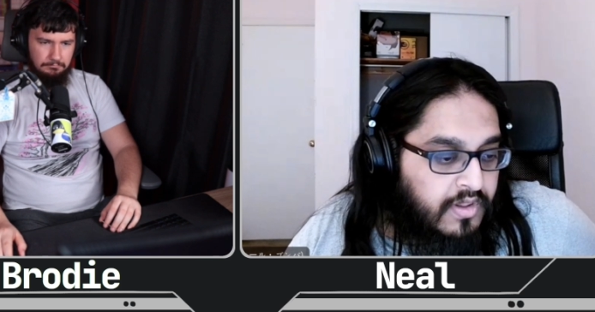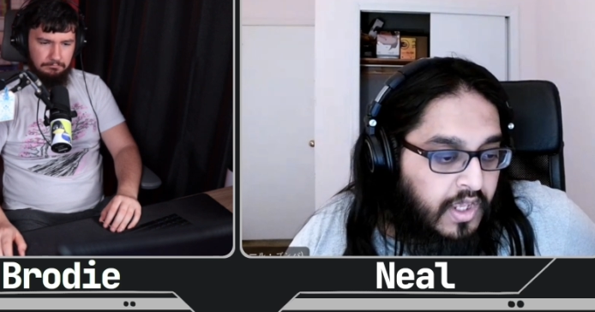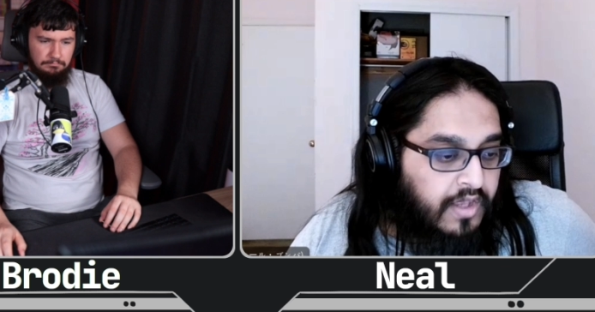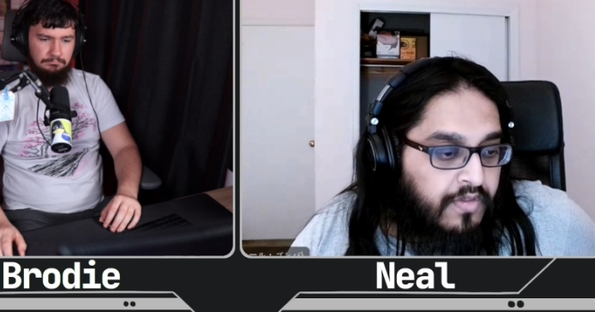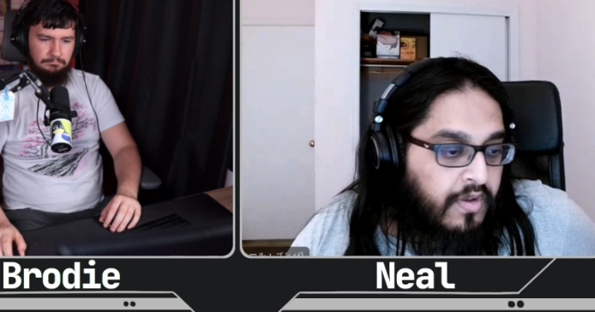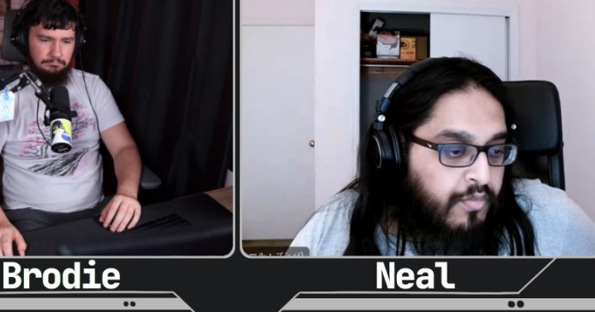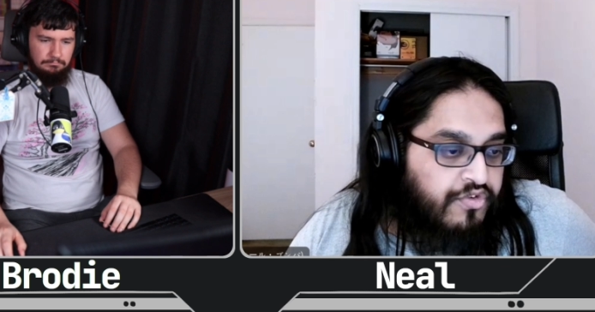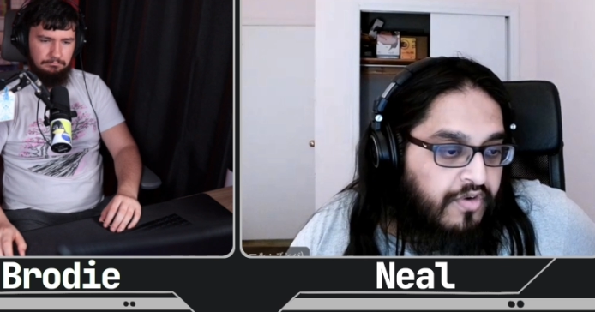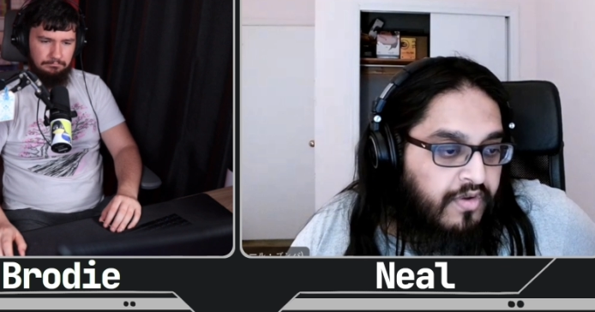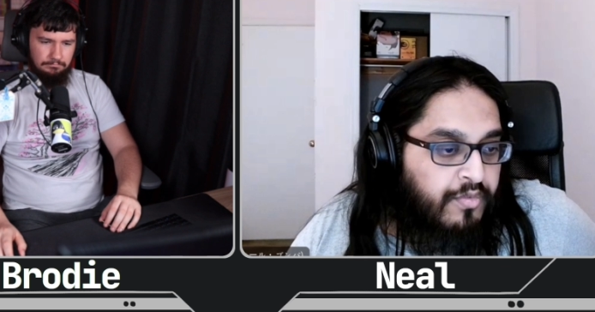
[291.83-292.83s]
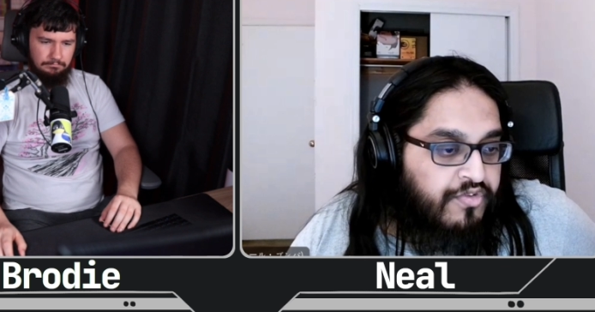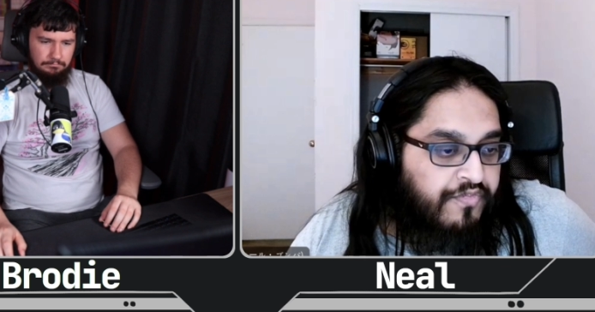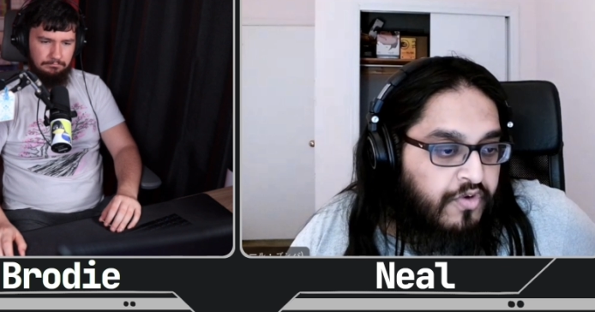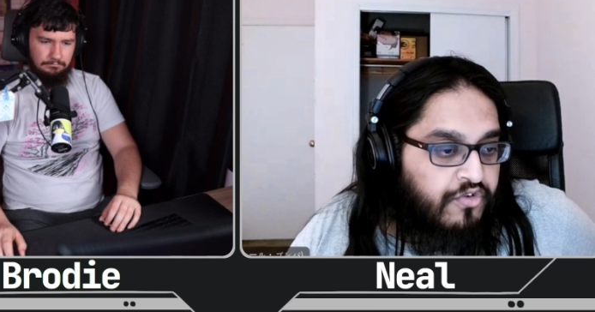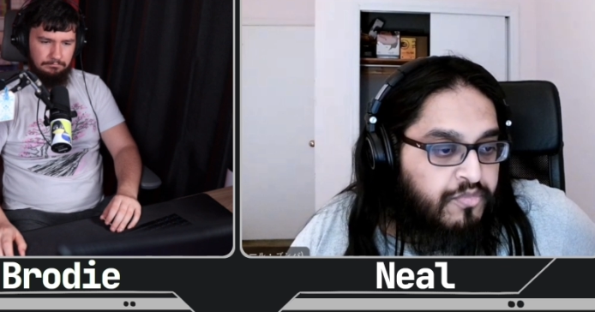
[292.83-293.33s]
Speaker 1: Like it was
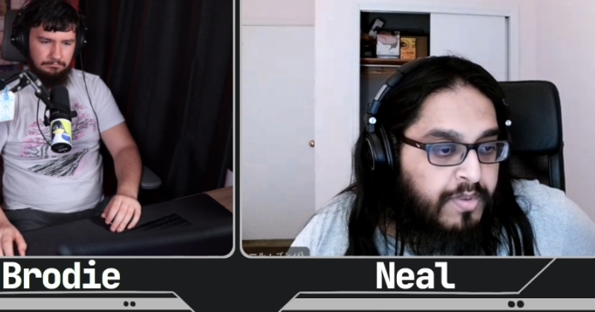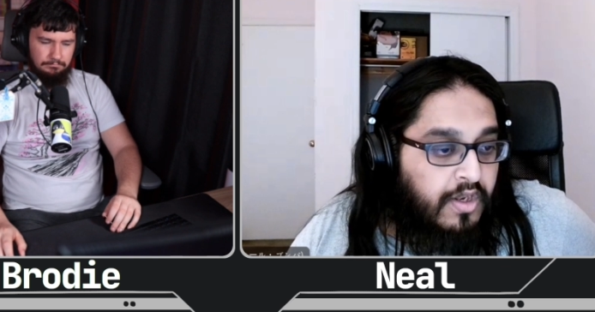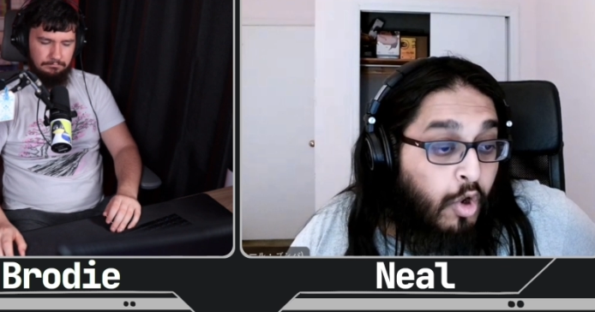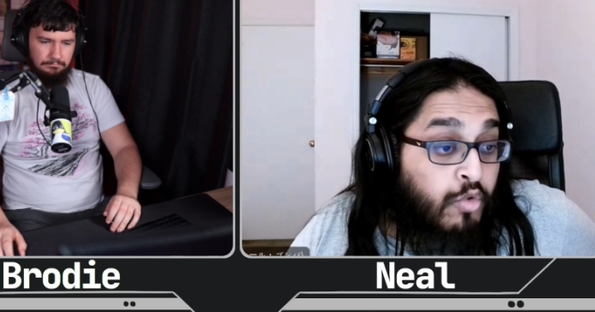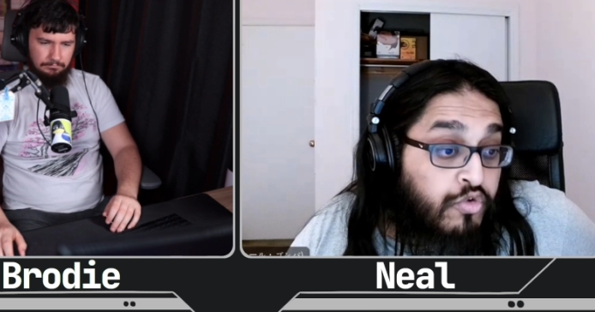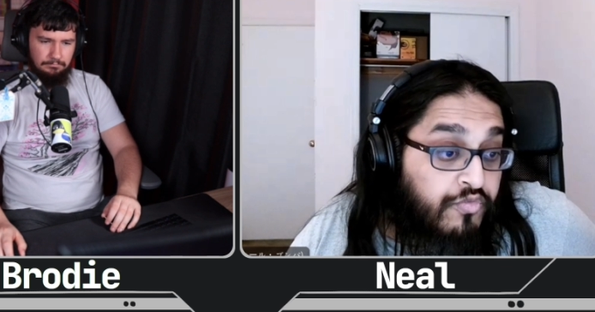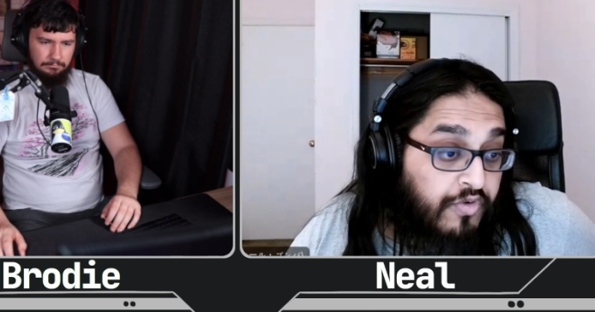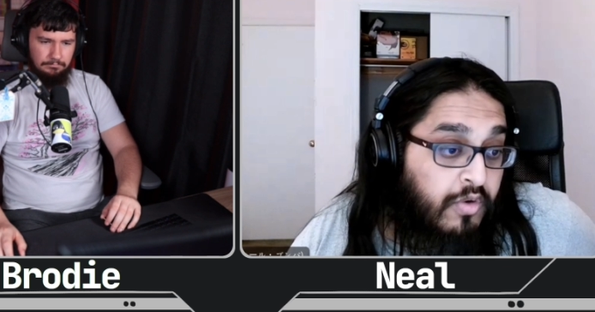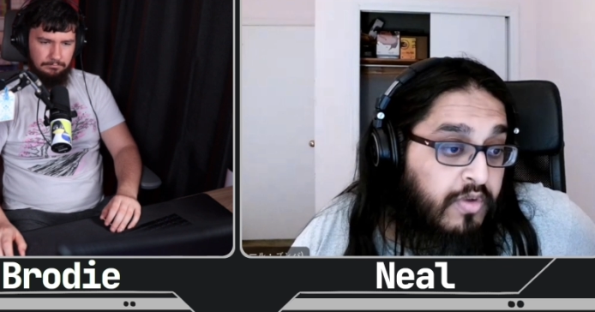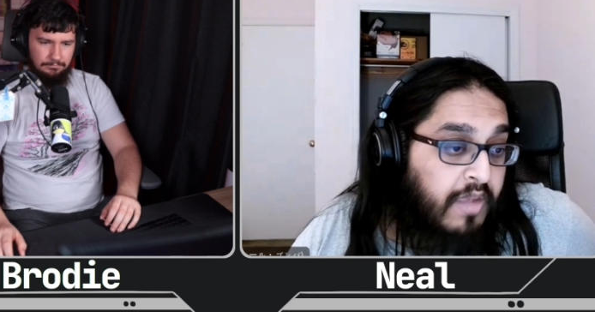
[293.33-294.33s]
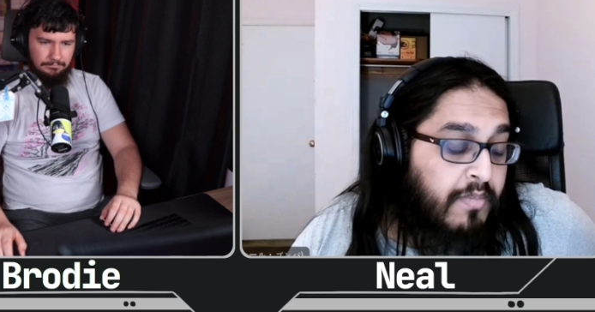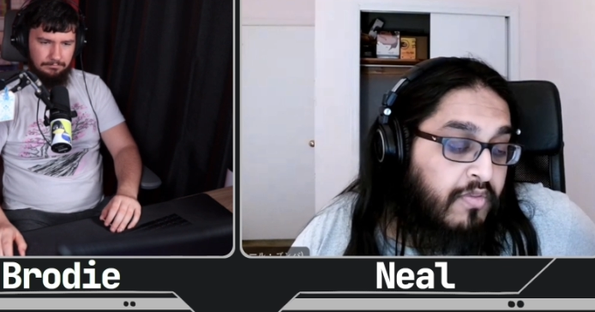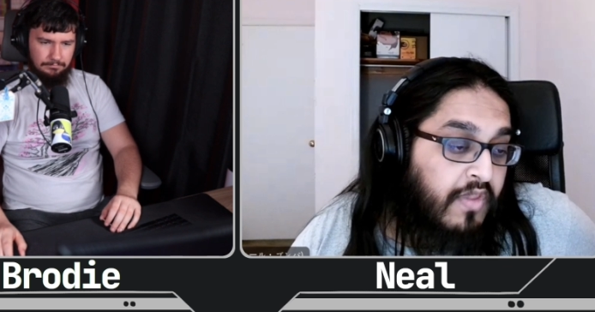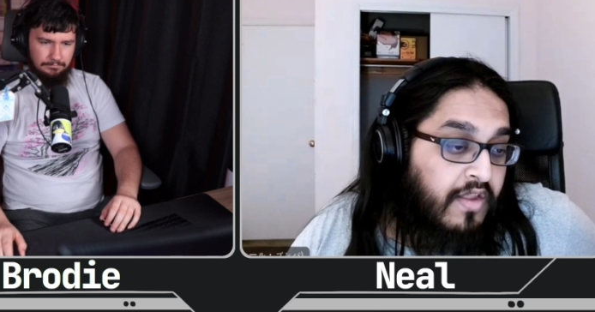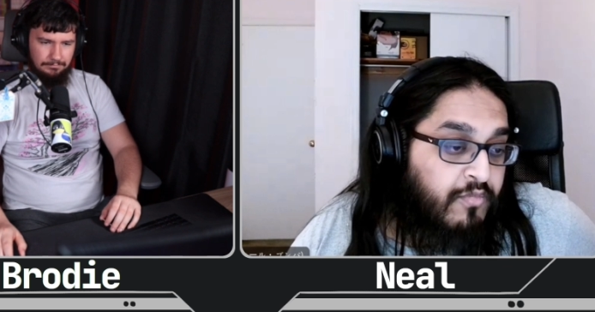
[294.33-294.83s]
the first spin. Oh, Nouveau came
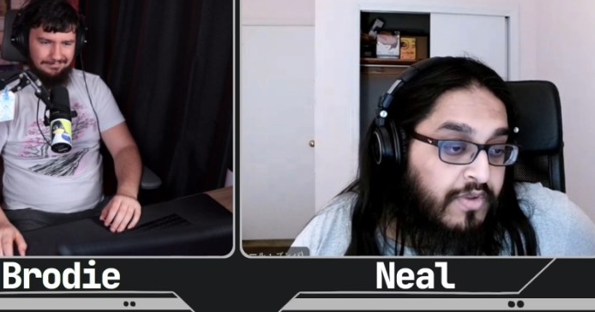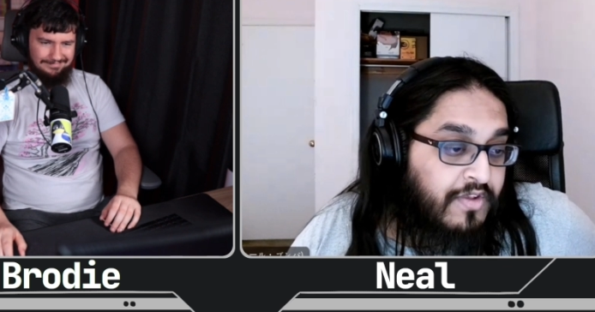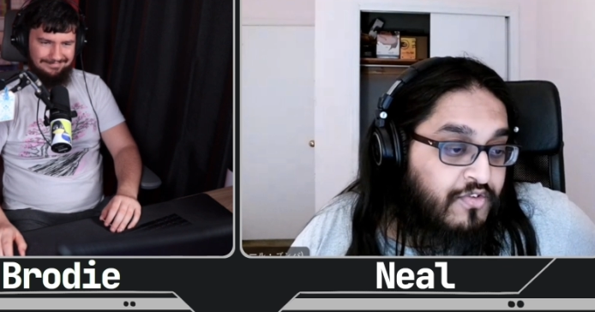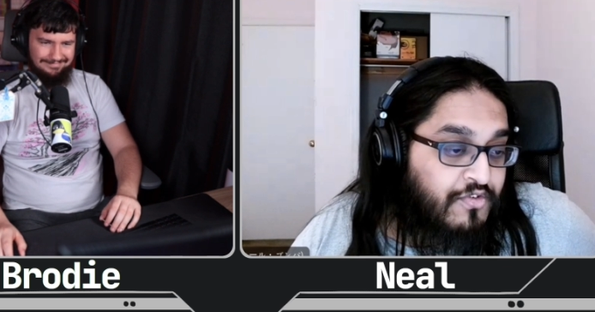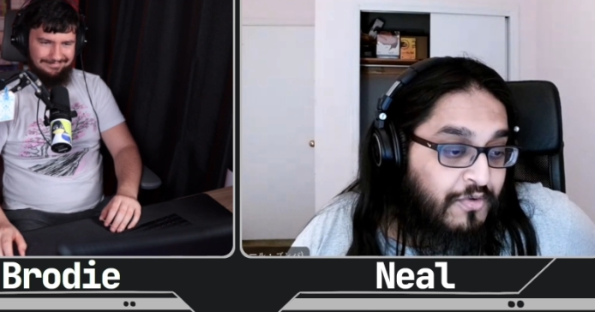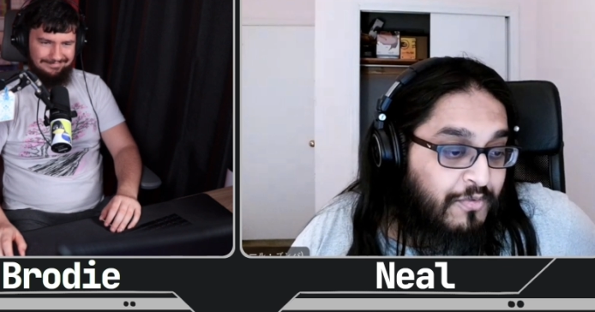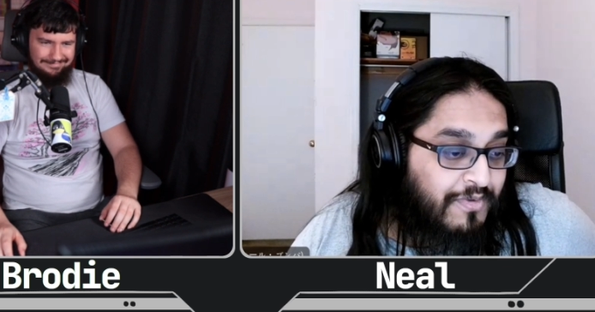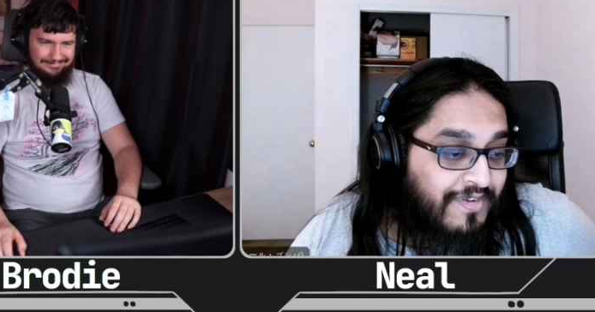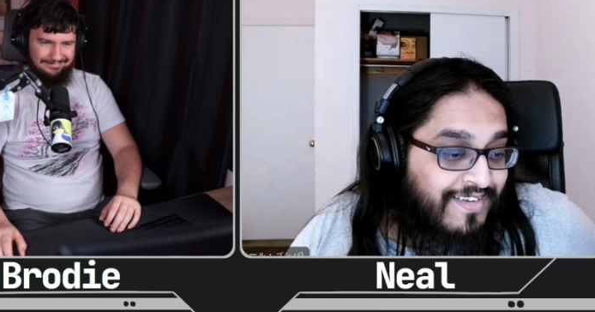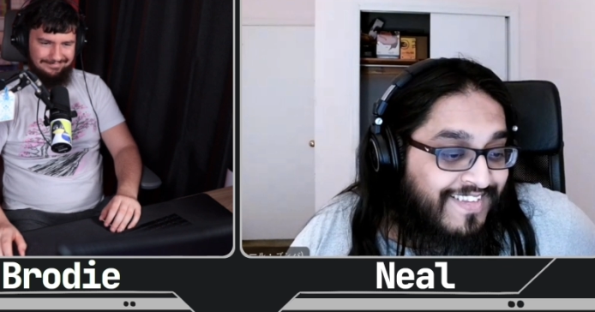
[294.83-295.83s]
out that release too.